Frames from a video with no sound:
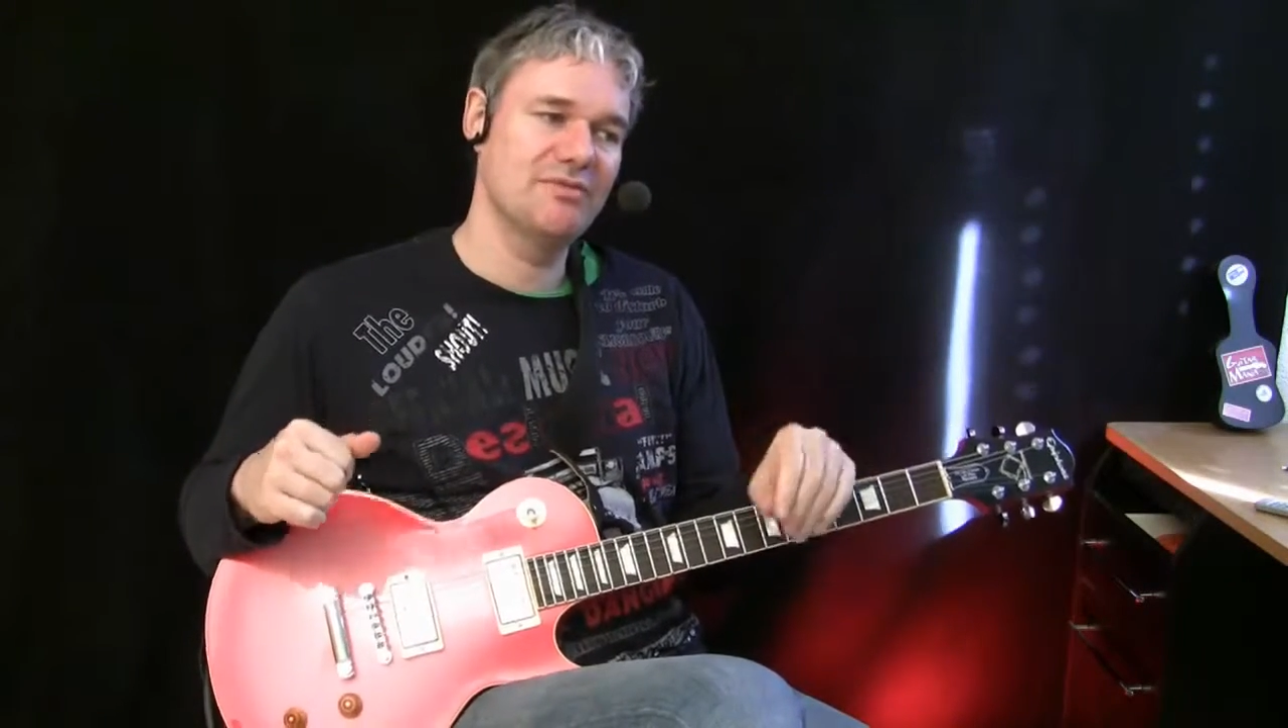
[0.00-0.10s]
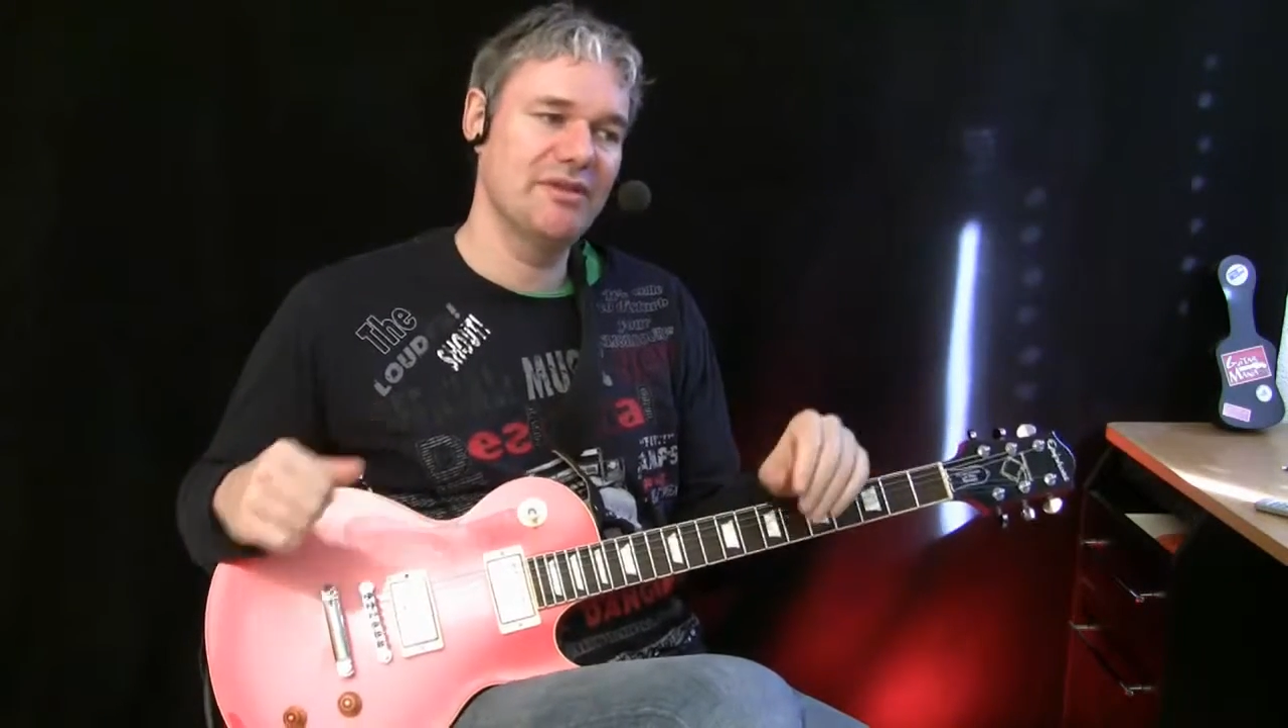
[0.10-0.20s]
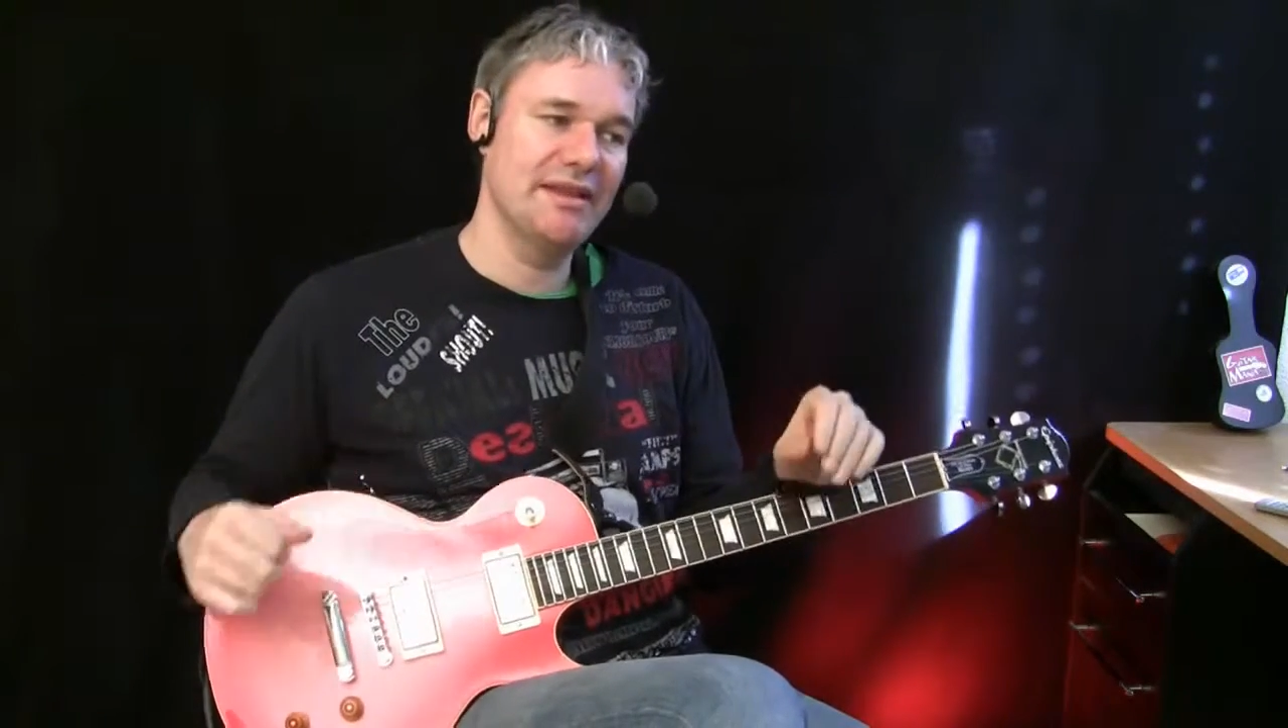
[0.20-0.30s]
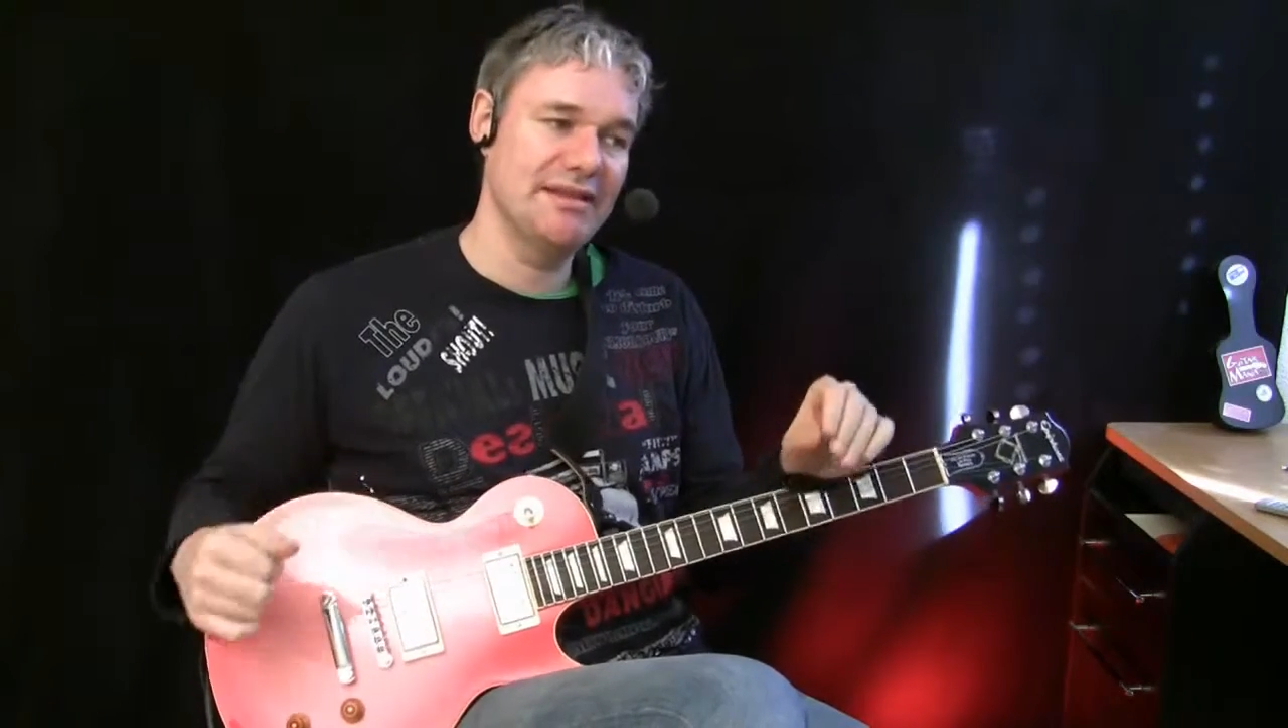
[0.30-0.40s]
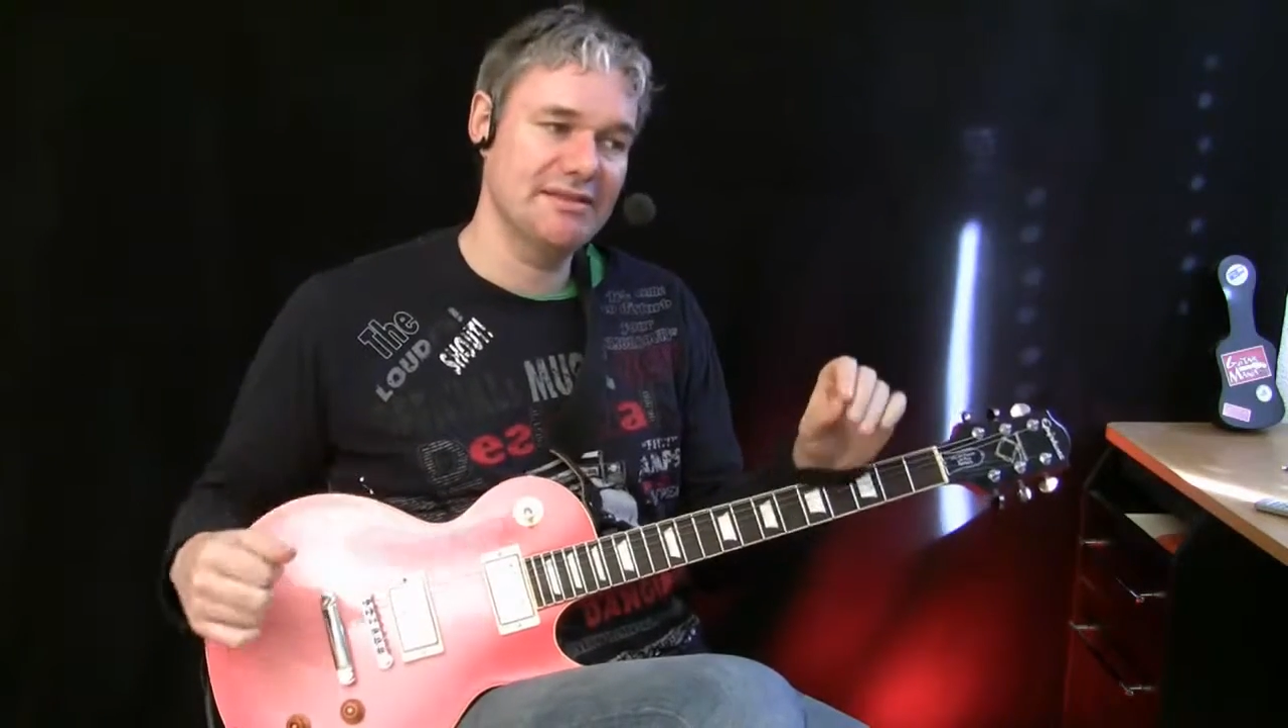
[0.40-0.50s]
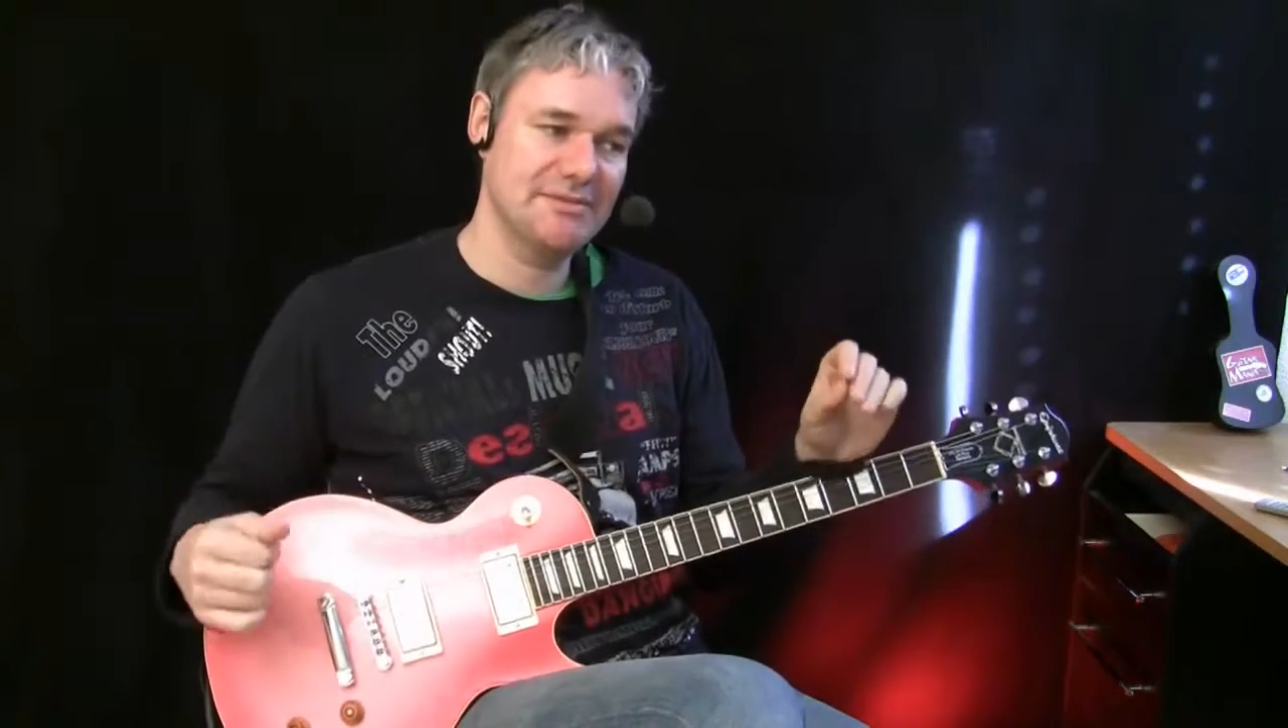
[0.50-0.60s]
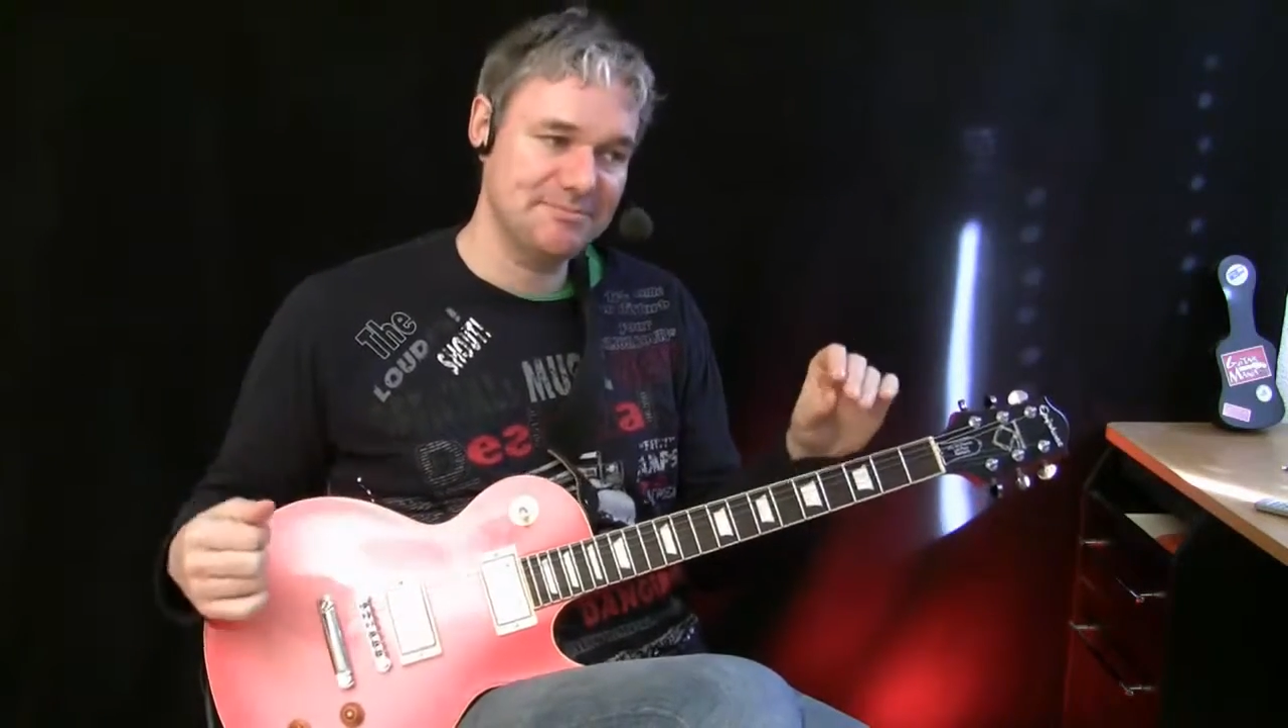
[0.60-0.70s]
with a